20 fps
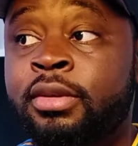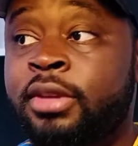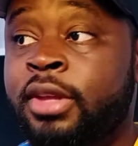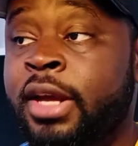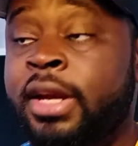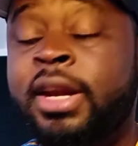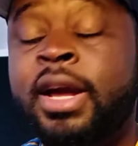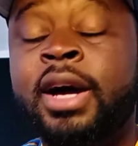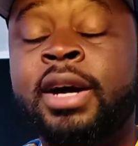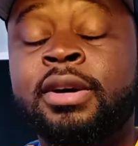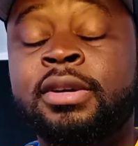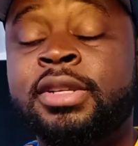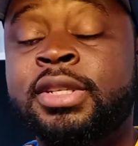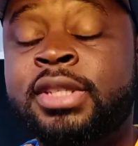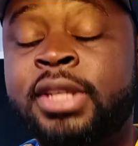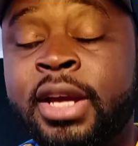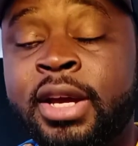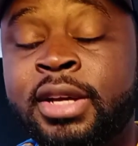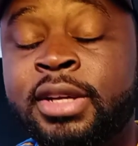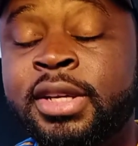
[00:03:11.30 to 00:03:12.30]
They're not gonna
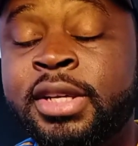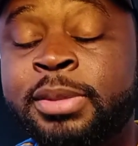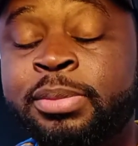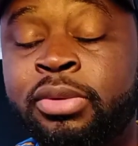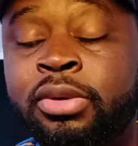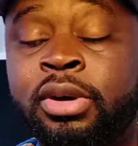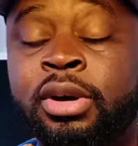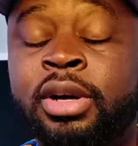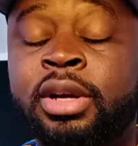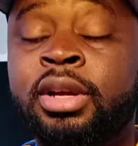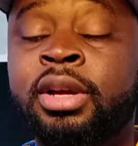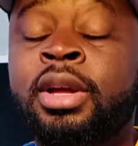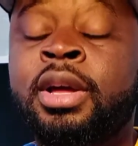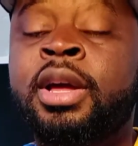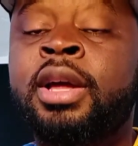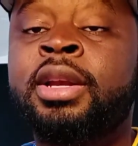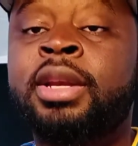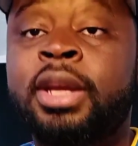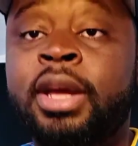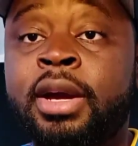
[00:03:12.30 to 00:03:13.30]
tell this part.
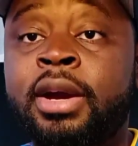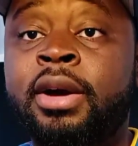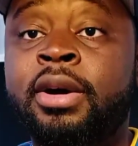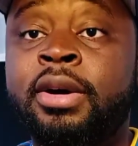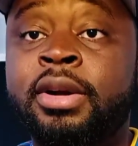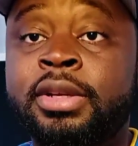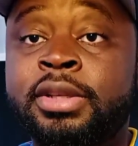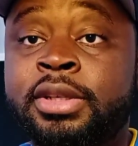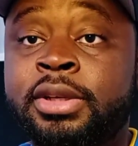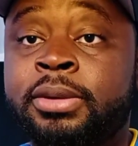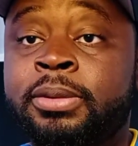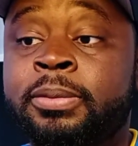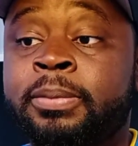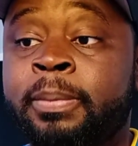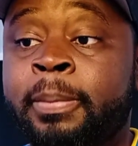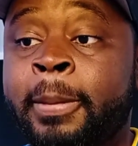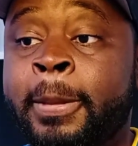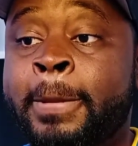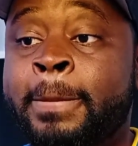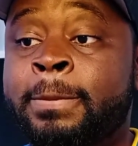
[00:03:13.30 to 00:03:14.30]
They hurting too.
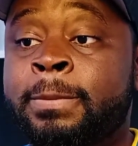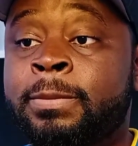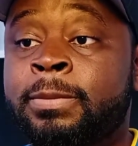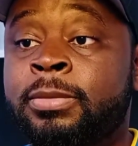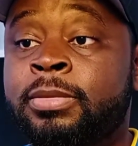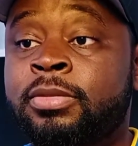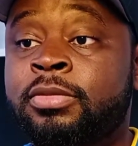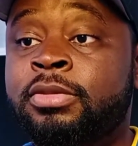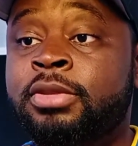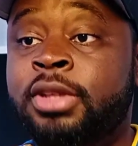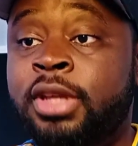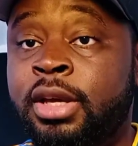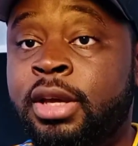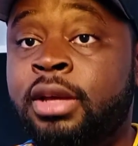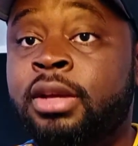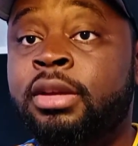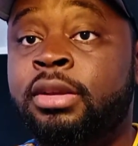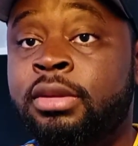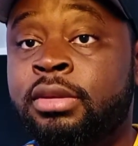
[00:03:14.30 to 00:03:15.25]
Yeah.